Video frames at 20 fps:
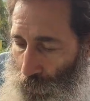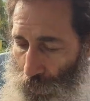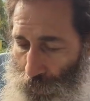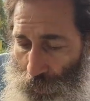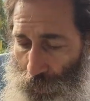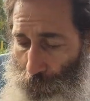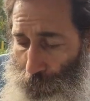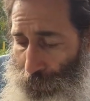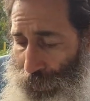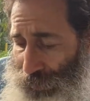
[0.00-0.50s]

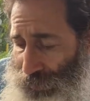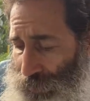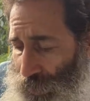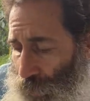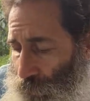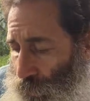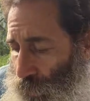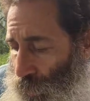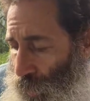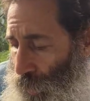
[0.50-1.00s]
the best
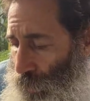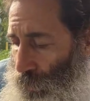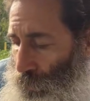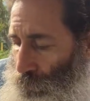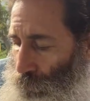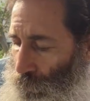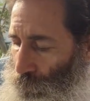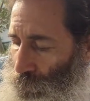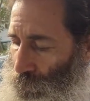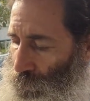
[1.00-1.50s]
avocado
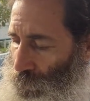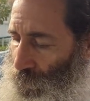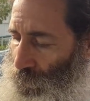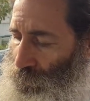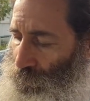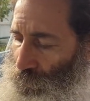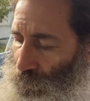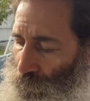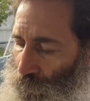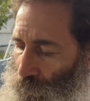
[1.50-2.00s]
I've ever
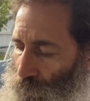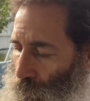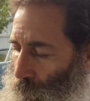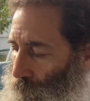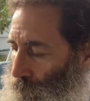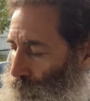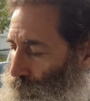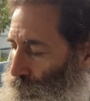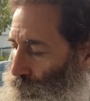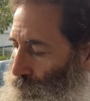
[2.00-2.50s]
tasted,
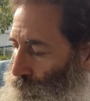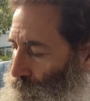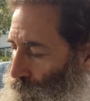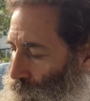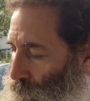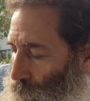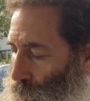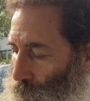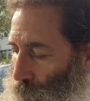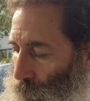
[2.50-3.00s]

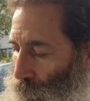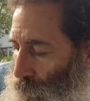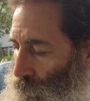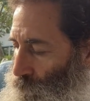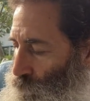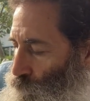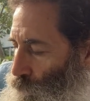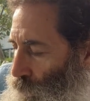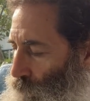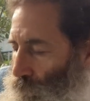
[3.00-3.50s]
but
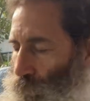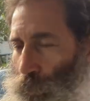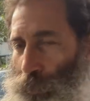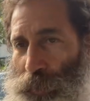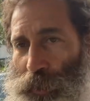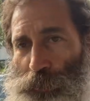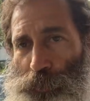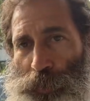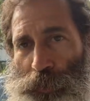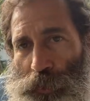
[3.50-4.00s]
it's one of the
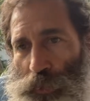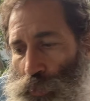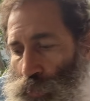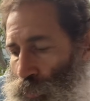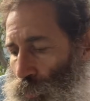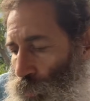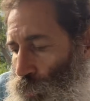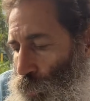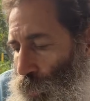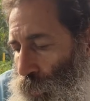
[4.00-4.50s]
best
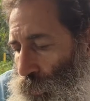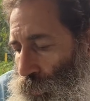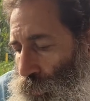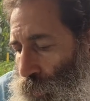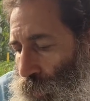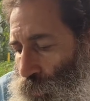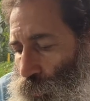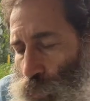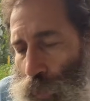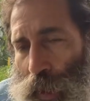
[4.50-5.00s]
producing ones.
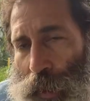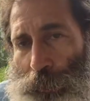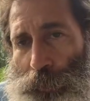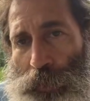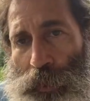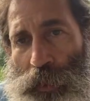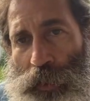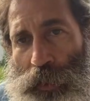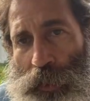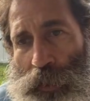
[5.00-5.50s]
That's why I
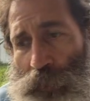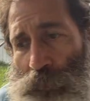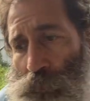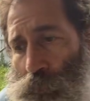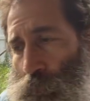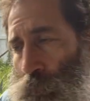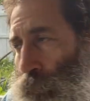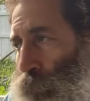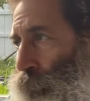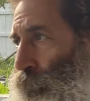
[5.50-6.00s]
put it in.
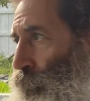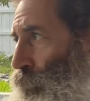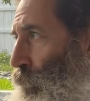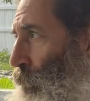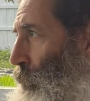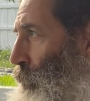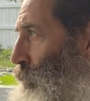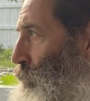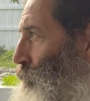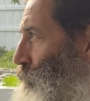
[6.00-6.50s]

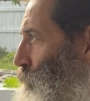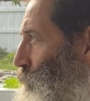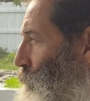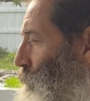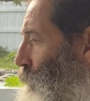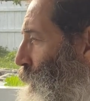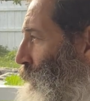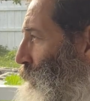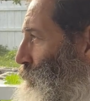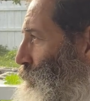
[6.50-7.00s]

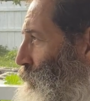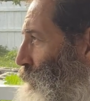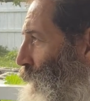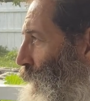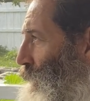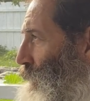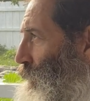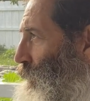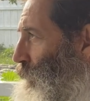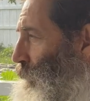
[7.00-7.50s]

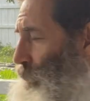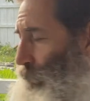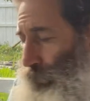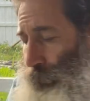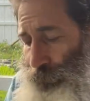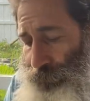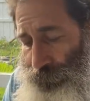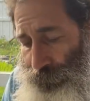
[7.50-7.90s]
And uh,